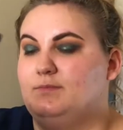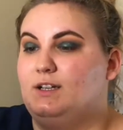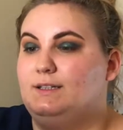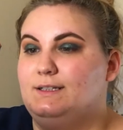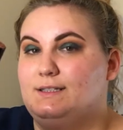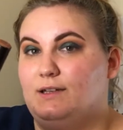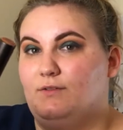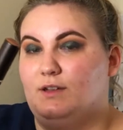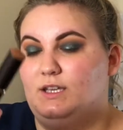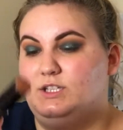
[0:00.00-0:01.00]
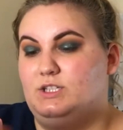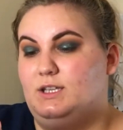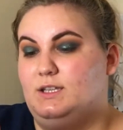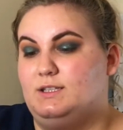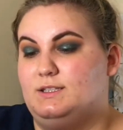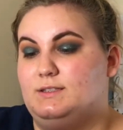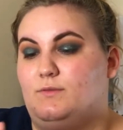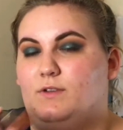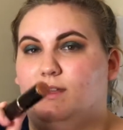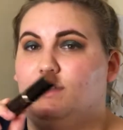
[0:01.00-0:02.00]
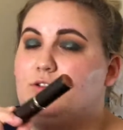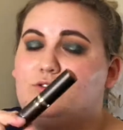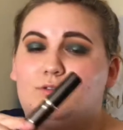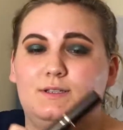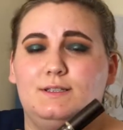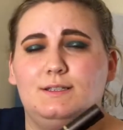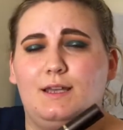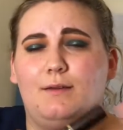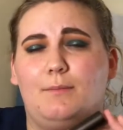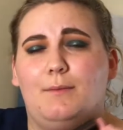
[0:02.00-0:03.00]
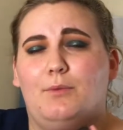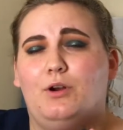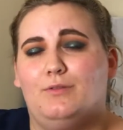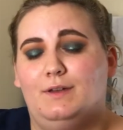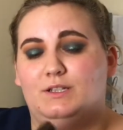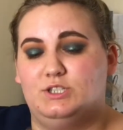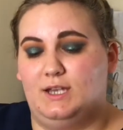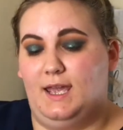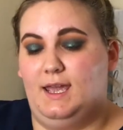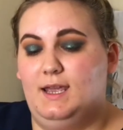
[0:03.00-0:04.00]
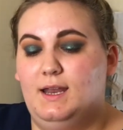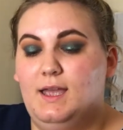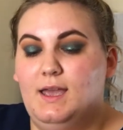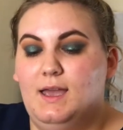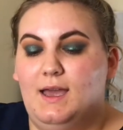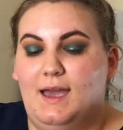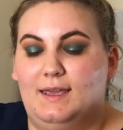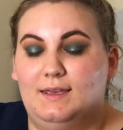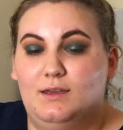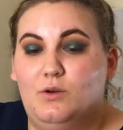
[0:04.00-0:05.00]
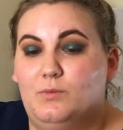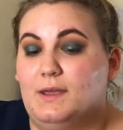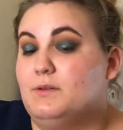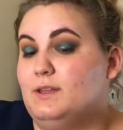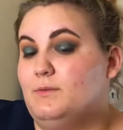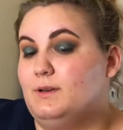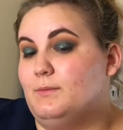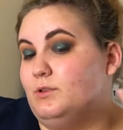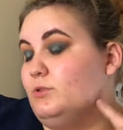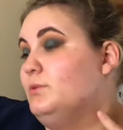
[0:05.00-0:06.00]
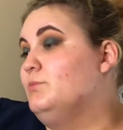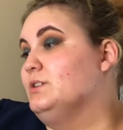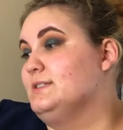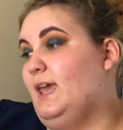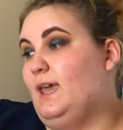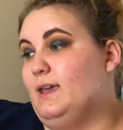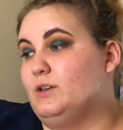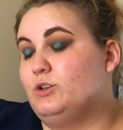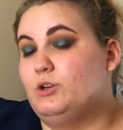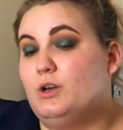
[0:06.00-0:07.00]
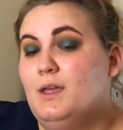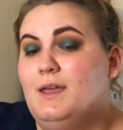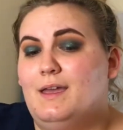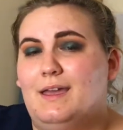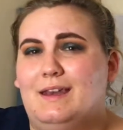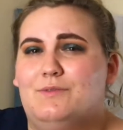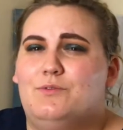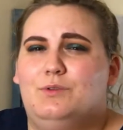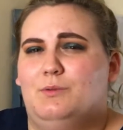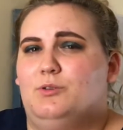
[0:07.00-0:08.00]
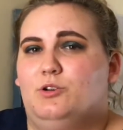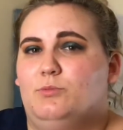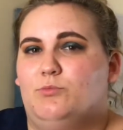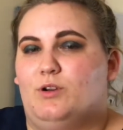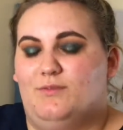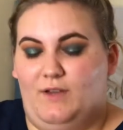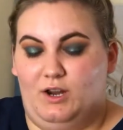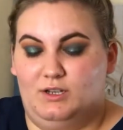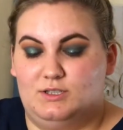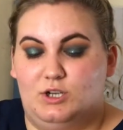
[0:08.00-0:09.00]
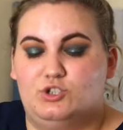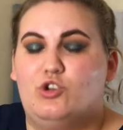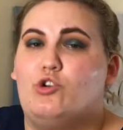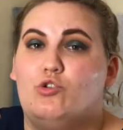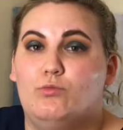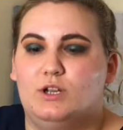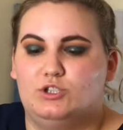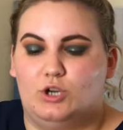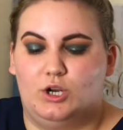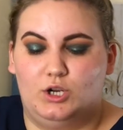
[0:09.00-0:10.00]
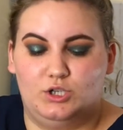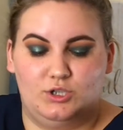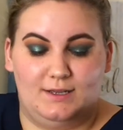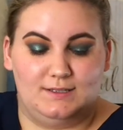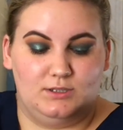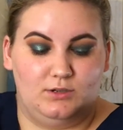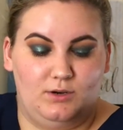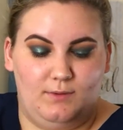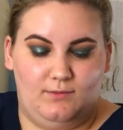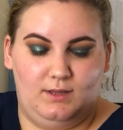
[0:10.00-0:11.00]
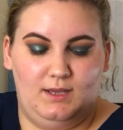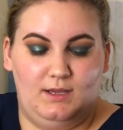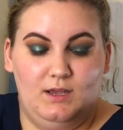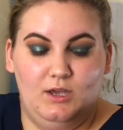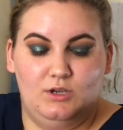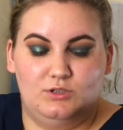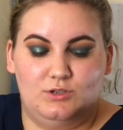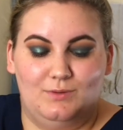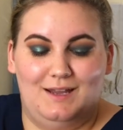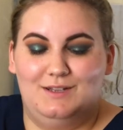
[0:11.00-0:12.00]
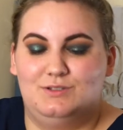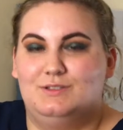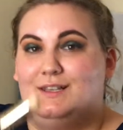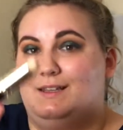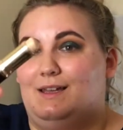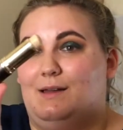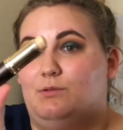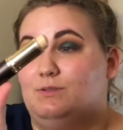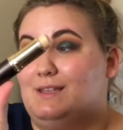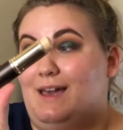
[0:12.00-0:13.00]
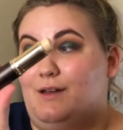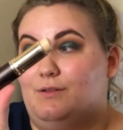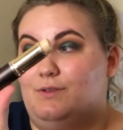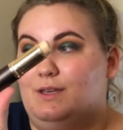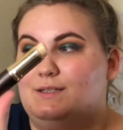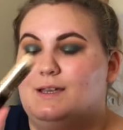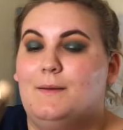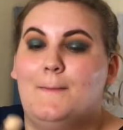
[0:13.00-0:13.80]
Clay Stick Foundation, this is in Fairlight Neutral. This is like my perfect shade. I can get away with it when I'm a little bit more tanner. And even when I'm a little bit more fair, it's not too much darker, so I can still get away with it. So what I did, see, like I'm almost out of it.